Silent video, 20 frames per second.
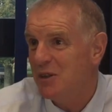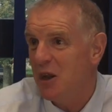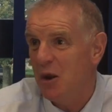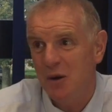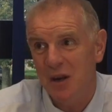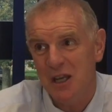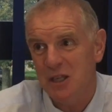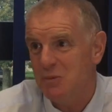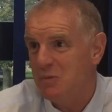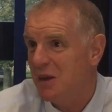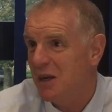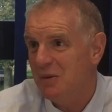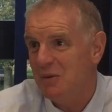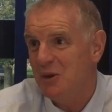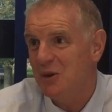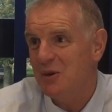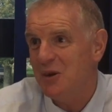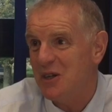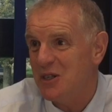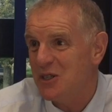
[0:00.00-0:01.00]
Don't ask me any
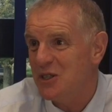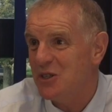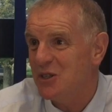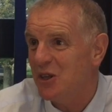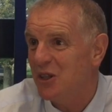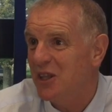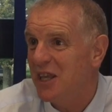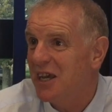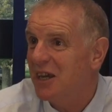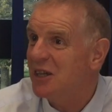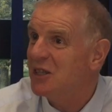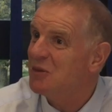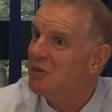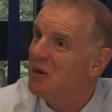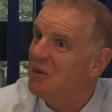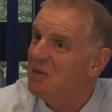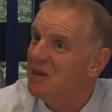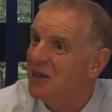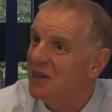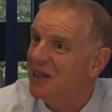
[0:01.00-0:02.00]
more questions on that because I
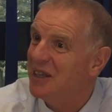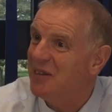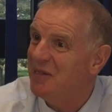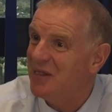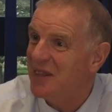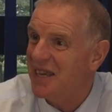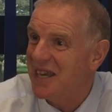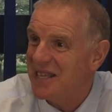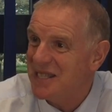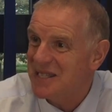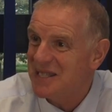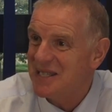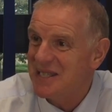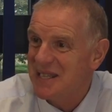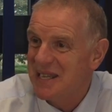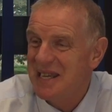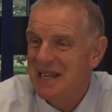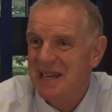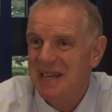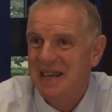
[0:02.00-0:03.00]
won't be able to give you the answers.
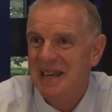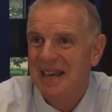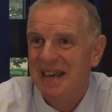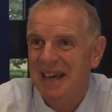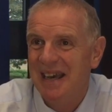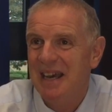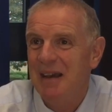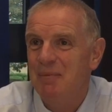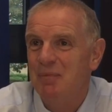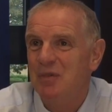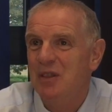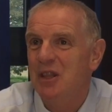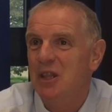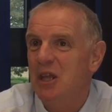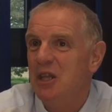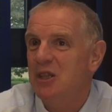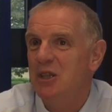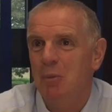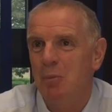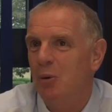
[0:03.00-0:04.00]

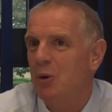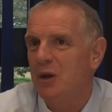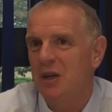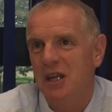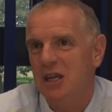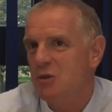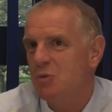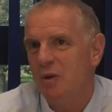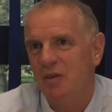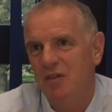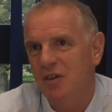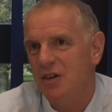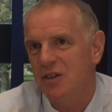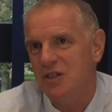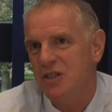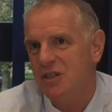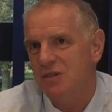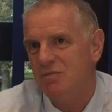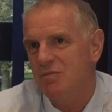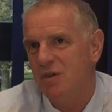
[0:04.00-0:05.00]
The point is we've
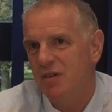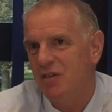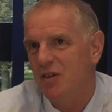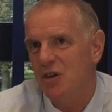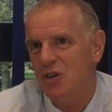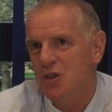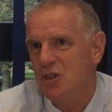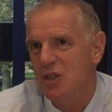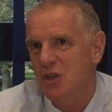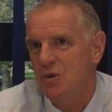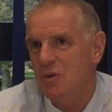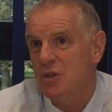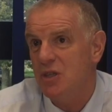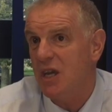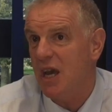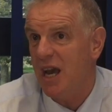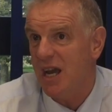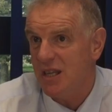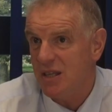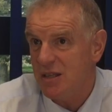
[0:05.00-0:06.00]
got students
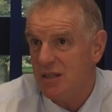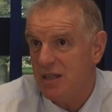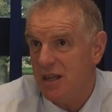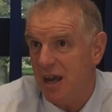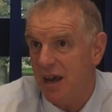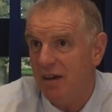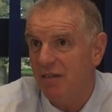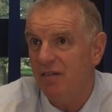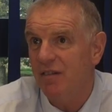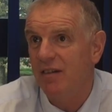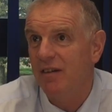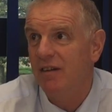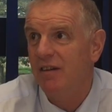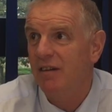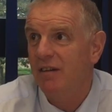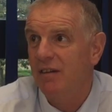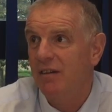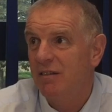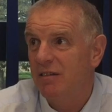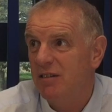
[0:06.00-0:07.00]
and staff
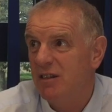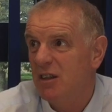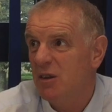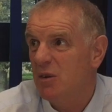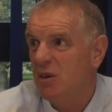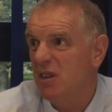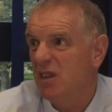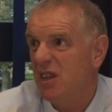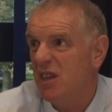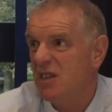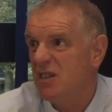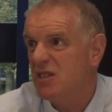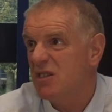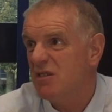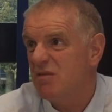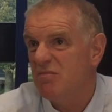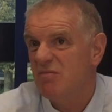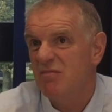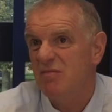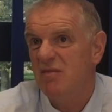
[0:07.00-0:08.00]
doing
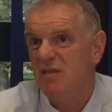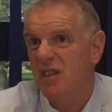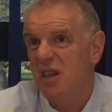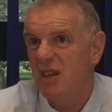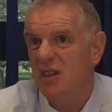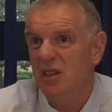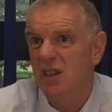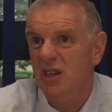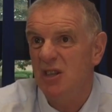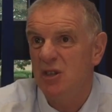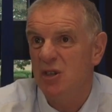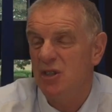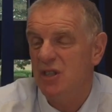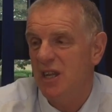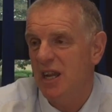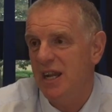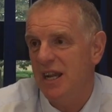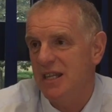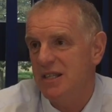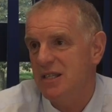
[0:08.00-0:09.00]
things that just
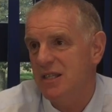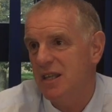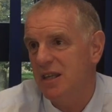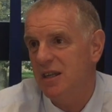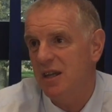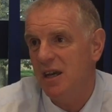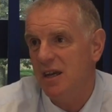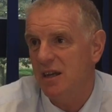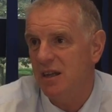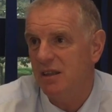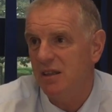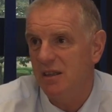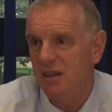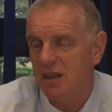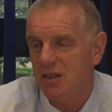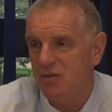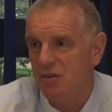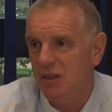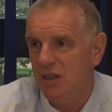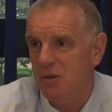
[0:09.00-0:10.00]
enhance the day, and I think
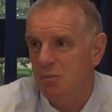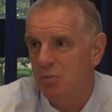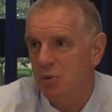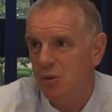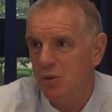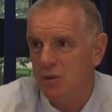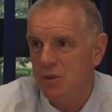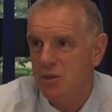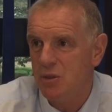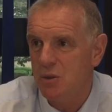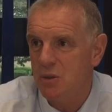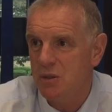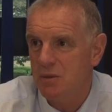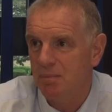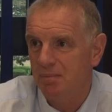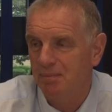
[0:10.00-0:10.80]
that's really important to us.